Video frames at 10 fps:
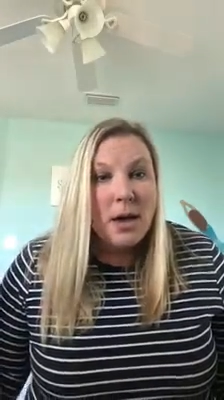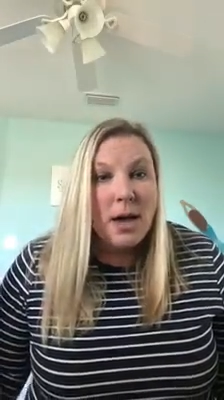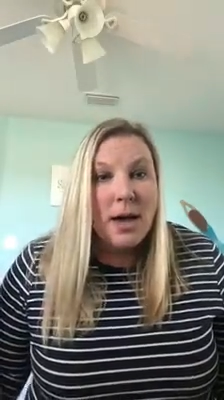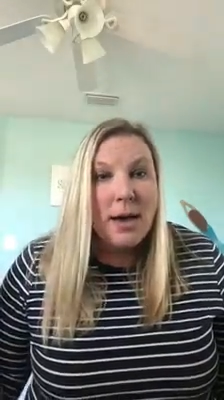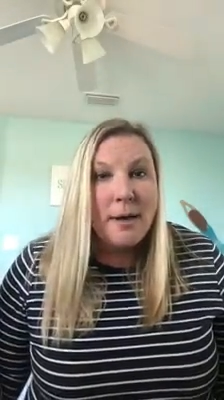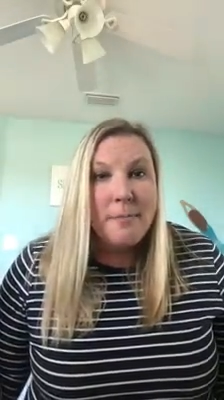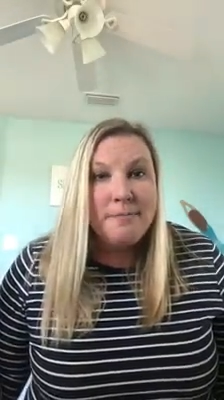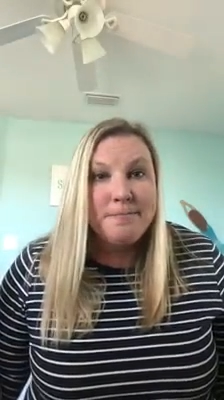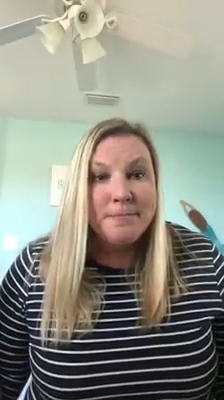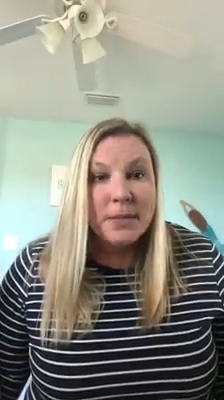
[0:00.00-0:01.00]

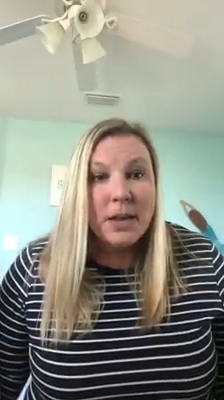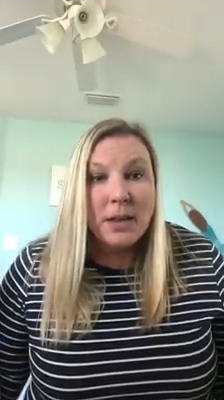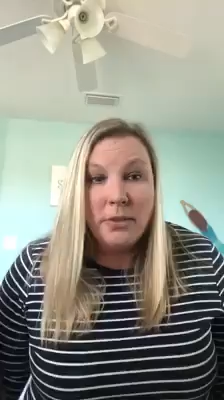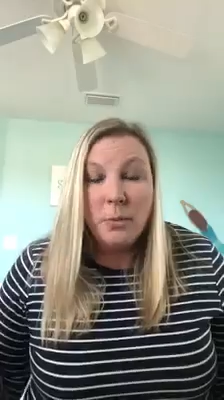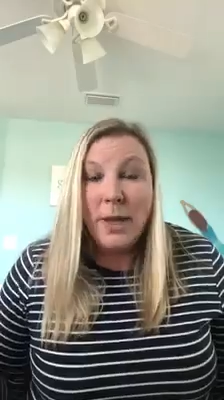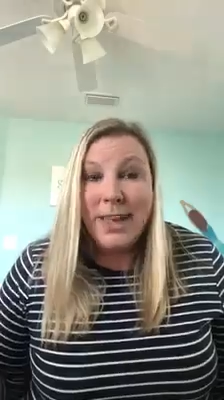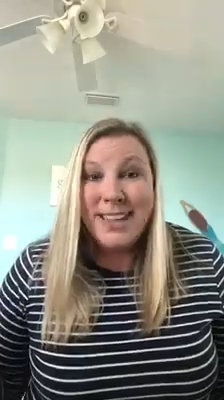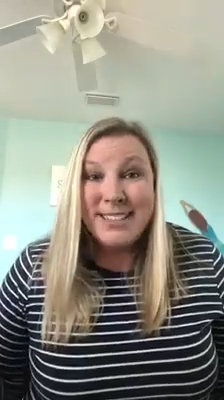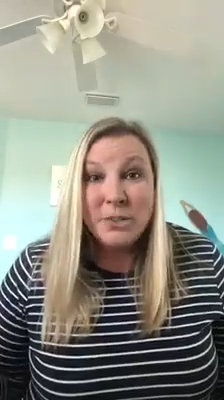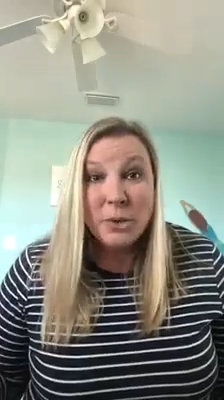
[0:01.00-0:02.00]
Another way
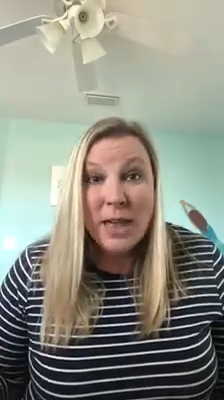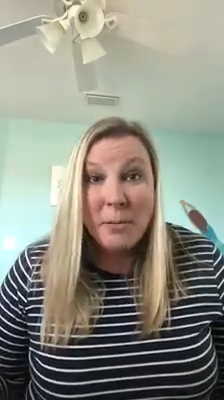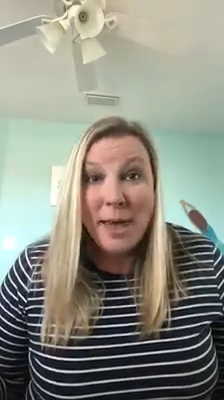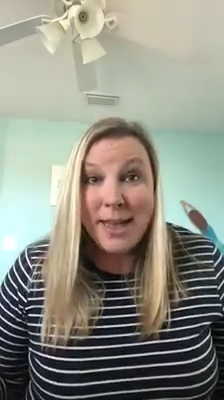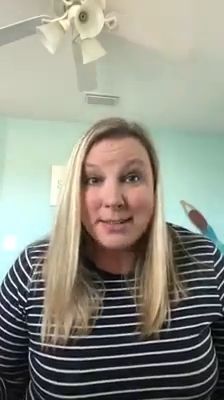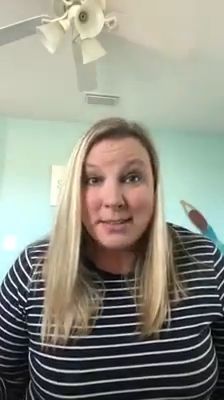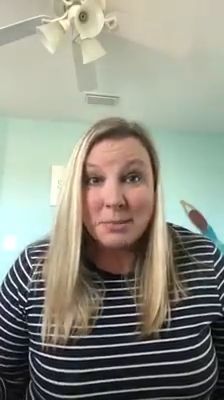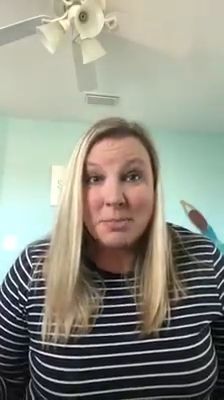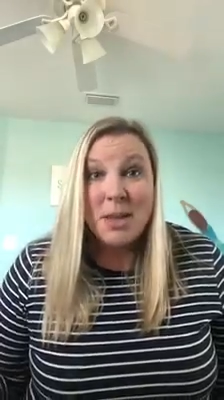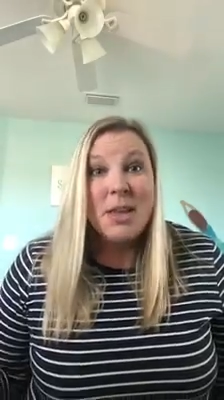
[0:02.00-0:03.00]
is to allow
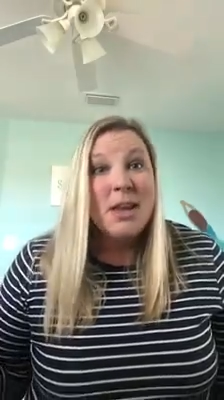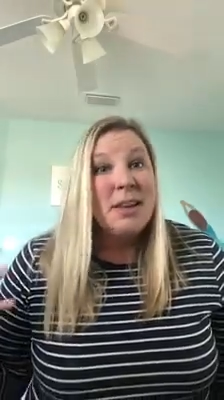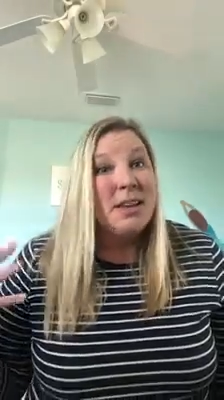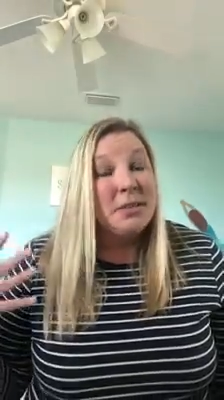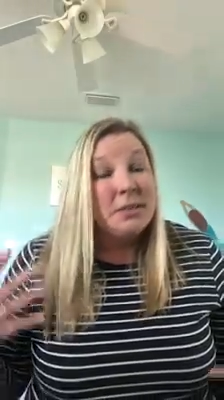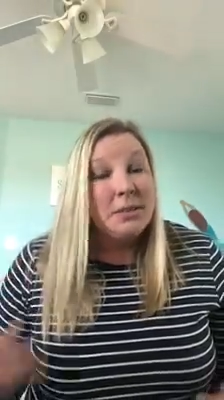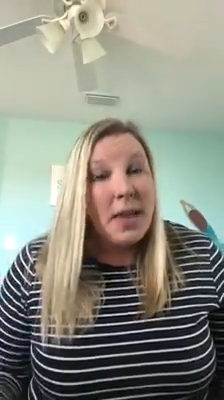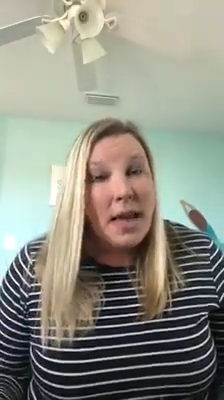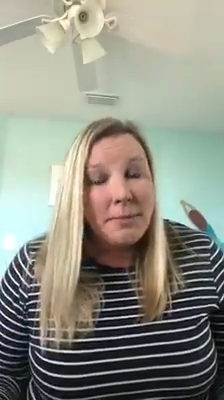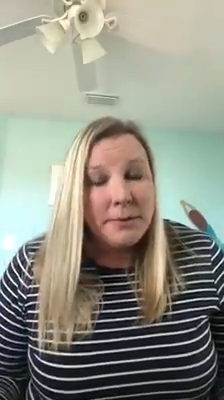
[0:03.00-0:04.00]
pets. Now, this is
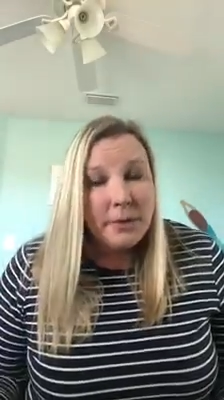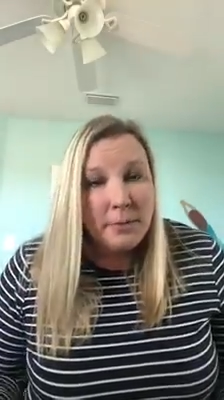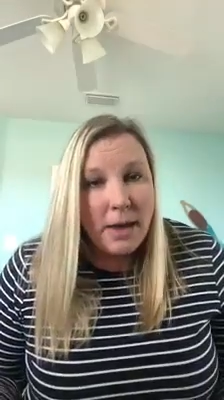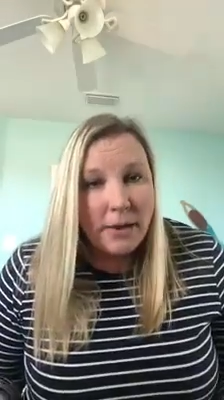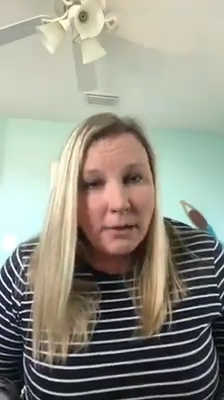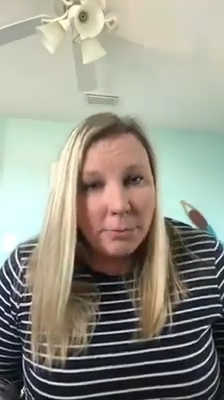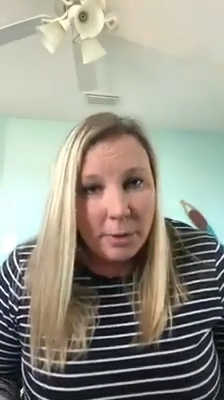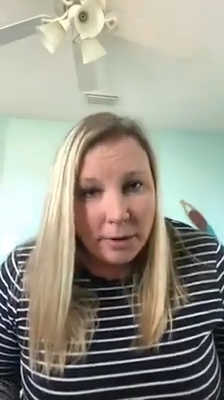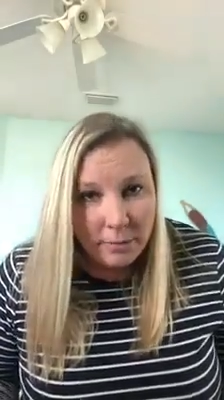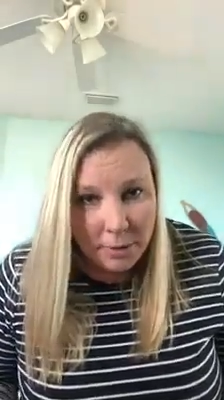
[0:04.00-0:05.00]
absolutely a matter
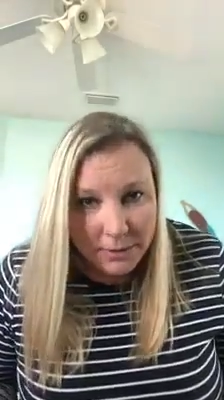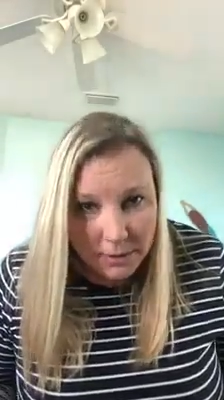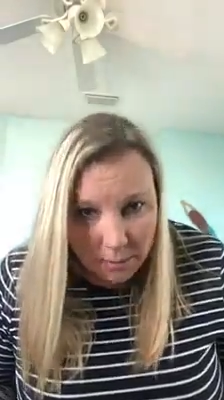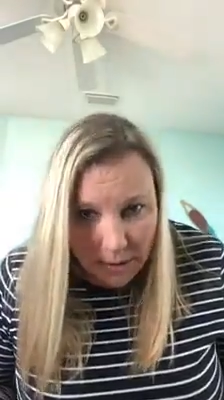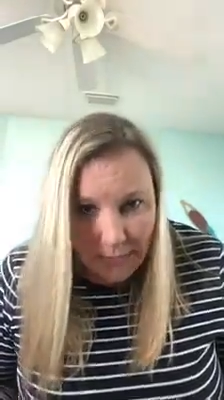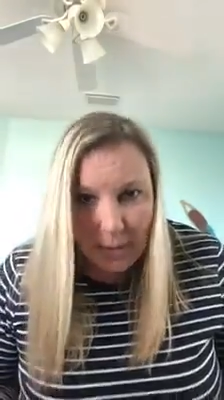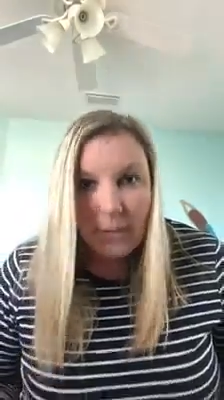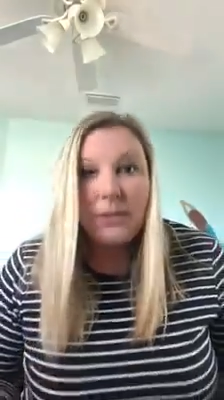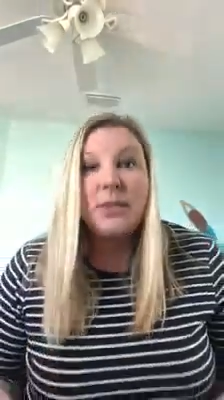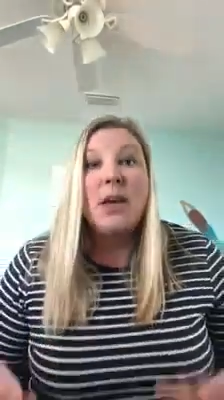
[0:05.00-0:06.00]
of personal
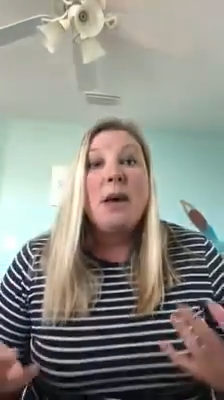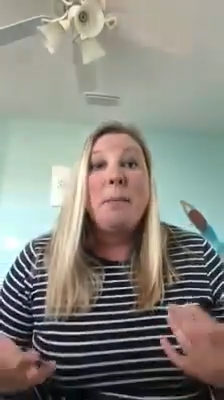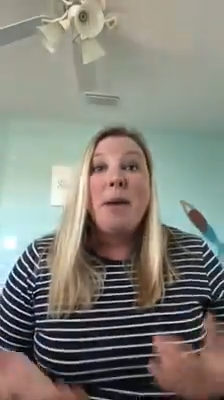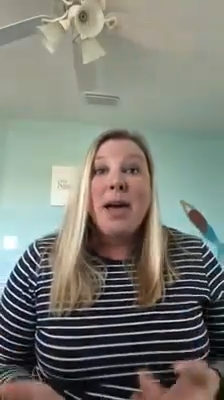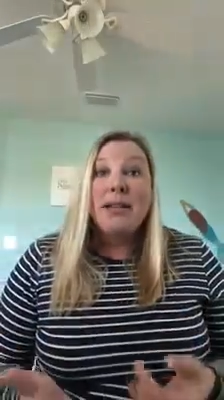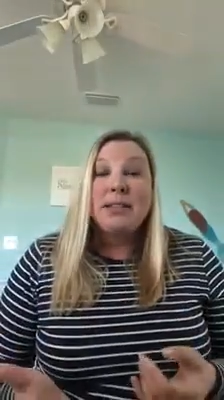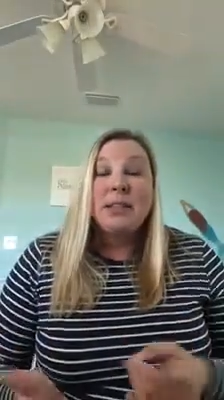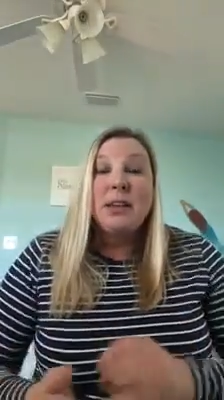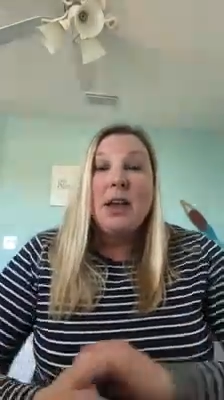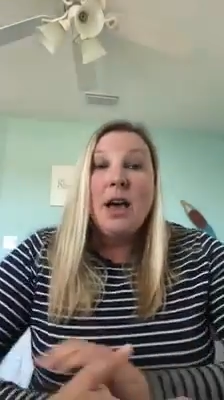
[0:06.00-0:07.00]
preference, but
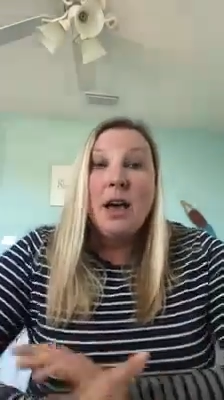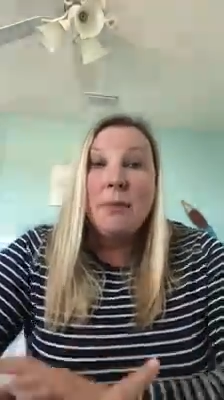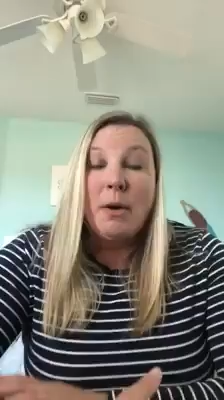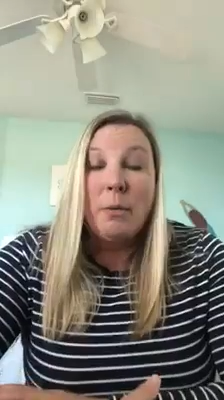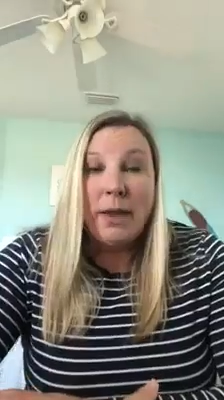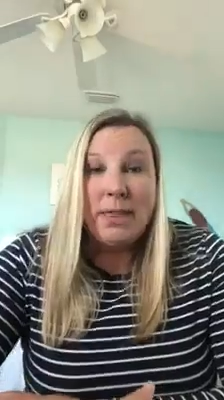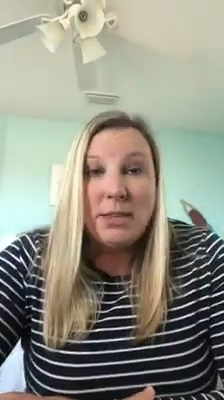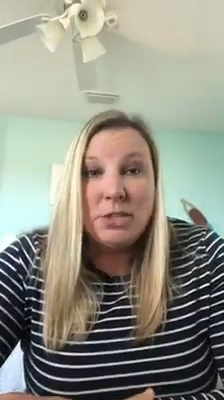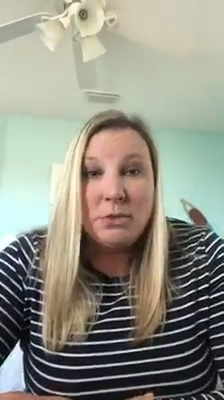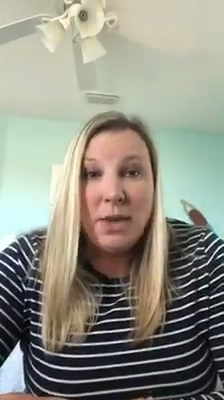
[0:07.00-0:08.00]
a way
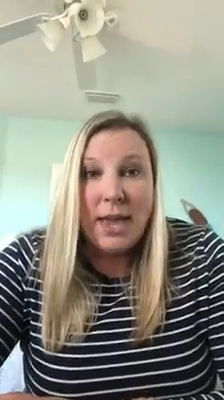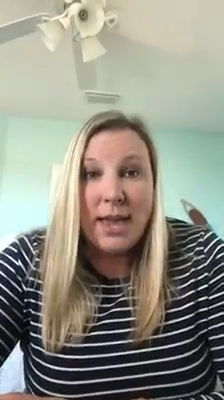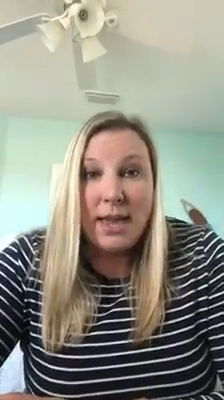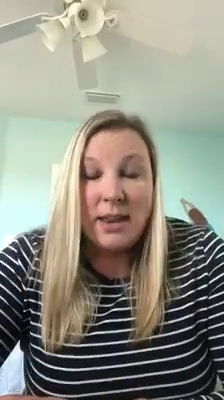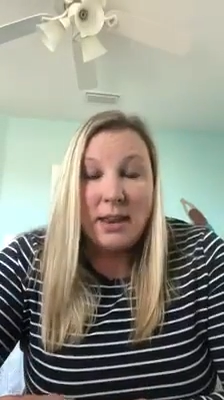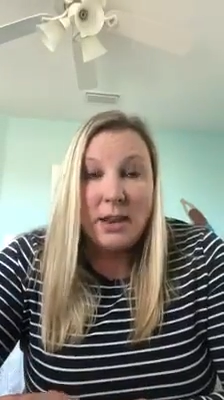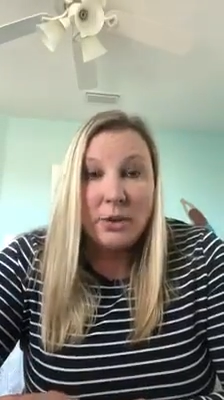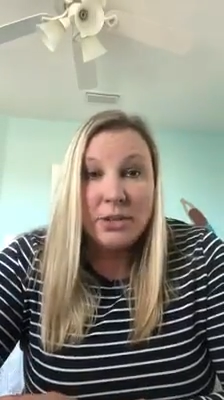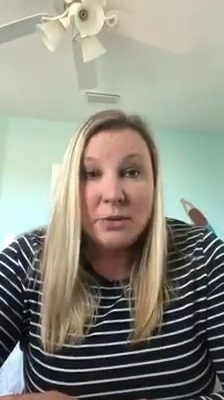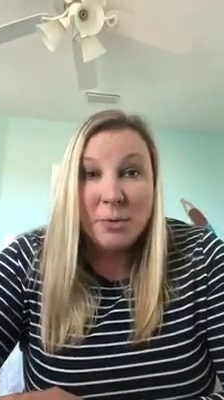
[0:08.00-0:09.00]
that you can
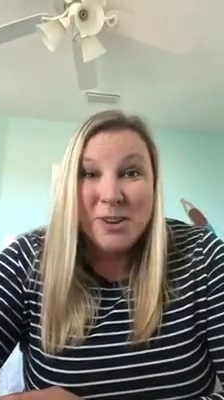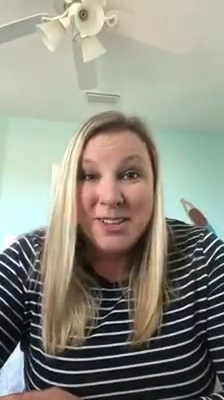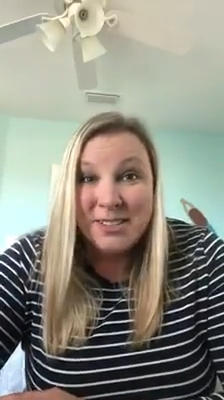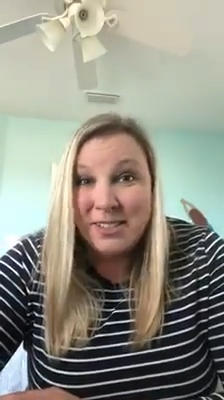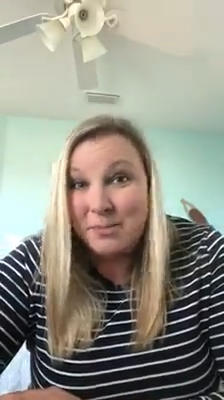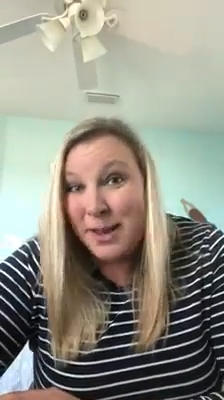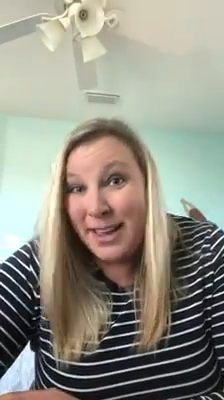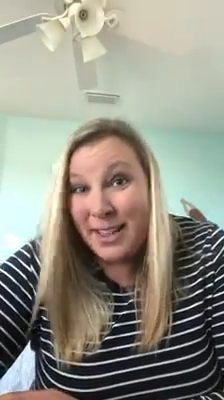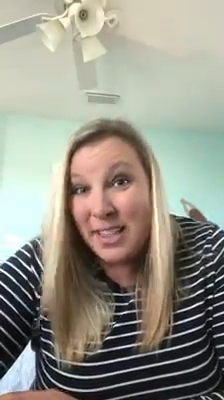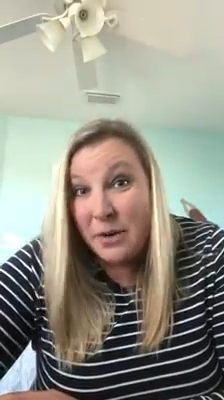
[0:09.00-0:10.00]
increase your bookings is by
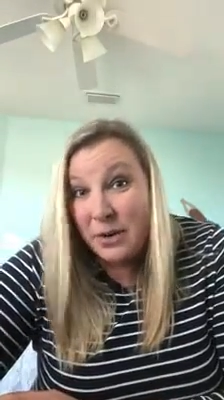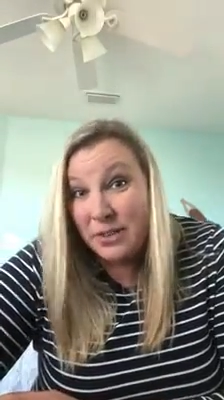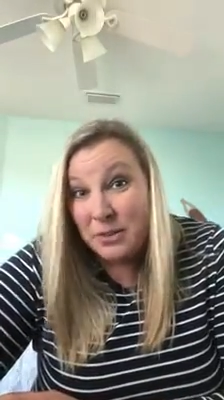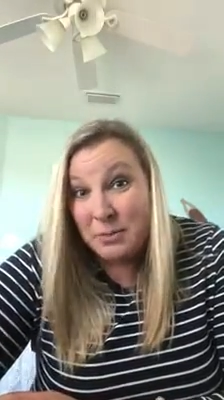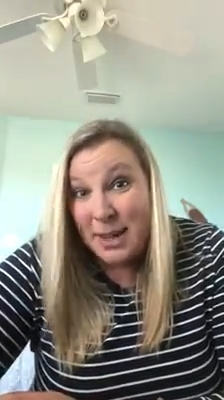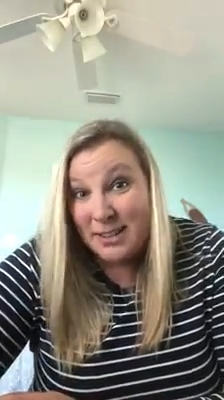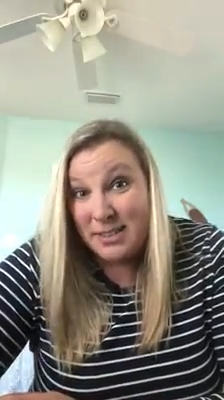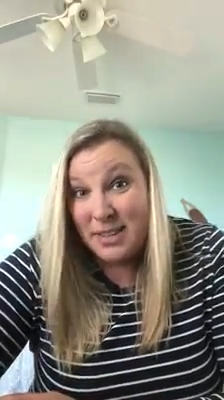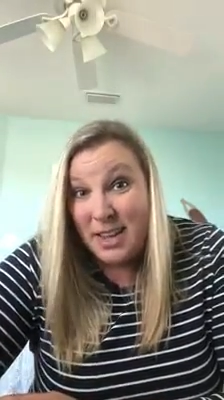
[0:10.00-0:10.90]
allowing those pets.